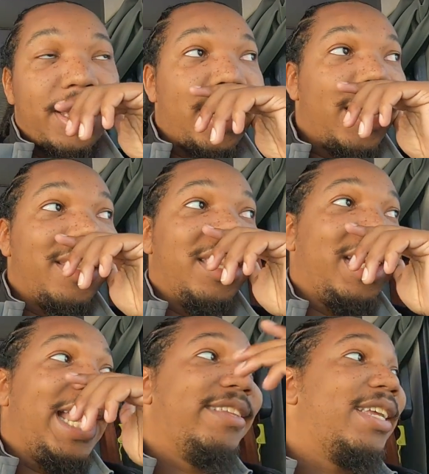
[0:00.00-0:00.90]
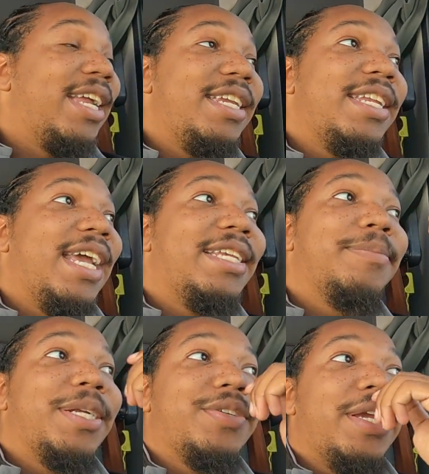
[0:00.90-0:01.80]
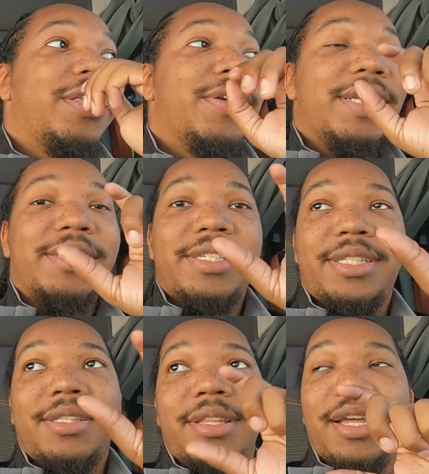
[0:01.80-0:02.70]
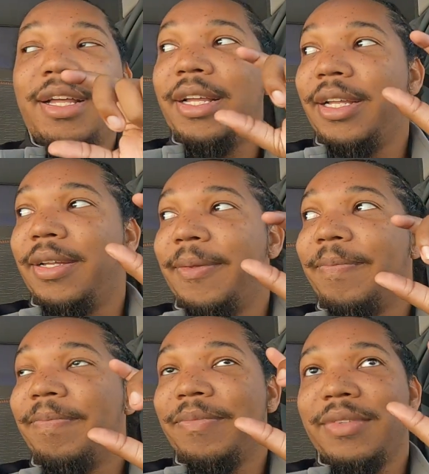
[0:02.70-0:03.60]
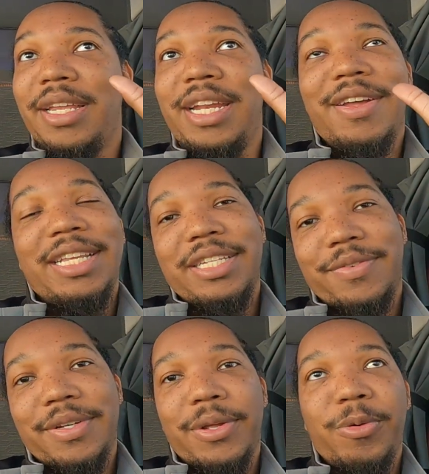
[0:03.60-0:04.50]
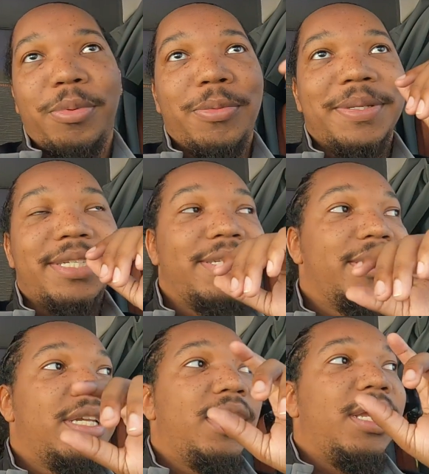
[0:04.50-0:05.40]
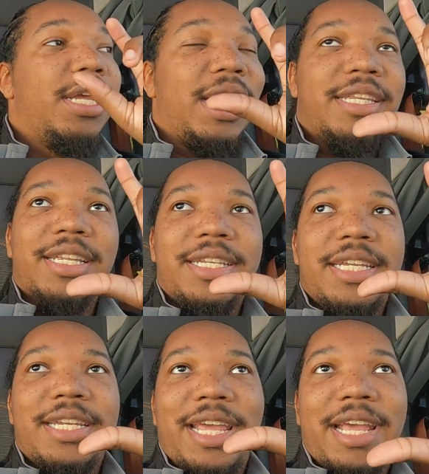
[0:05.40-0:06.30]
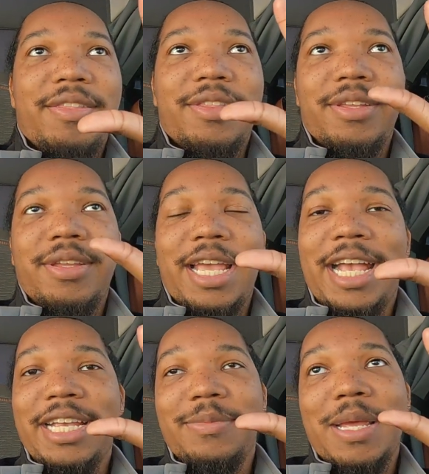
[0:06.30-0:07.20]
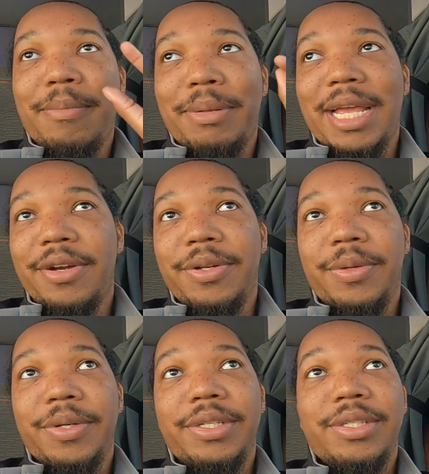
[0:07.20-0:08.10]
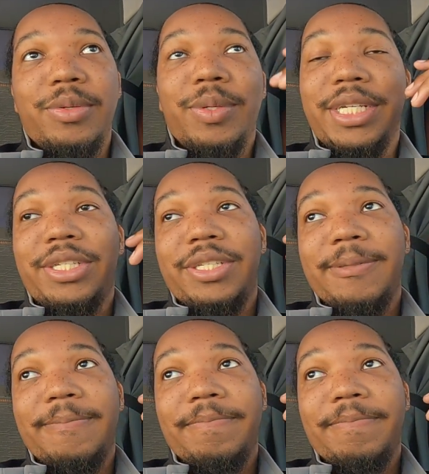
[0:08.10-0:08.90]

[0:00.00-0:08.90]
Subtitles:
The last thing I need to add to my trailer is, at least for load purposes, is I need to add the hazmat placard holders, which